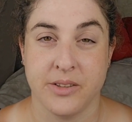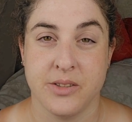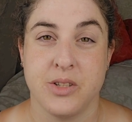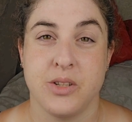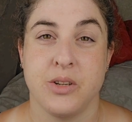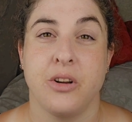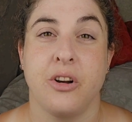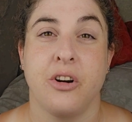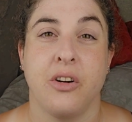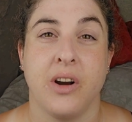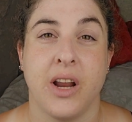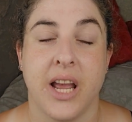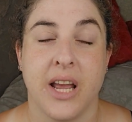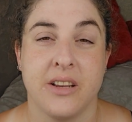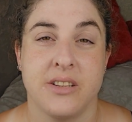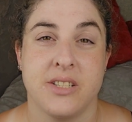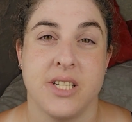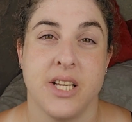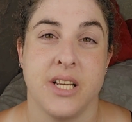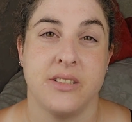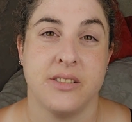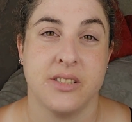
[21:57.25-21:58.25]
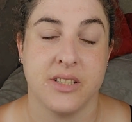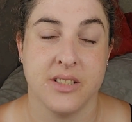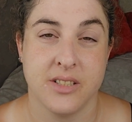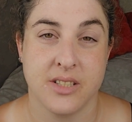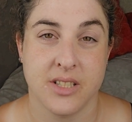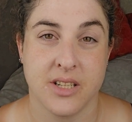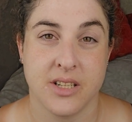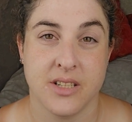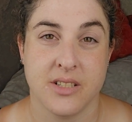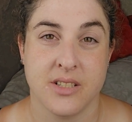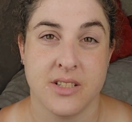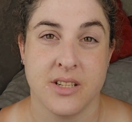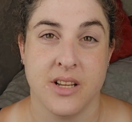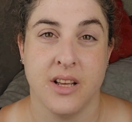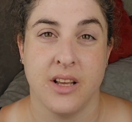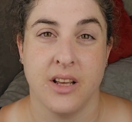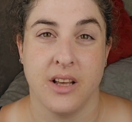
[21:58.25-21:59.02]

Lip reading: to create sentences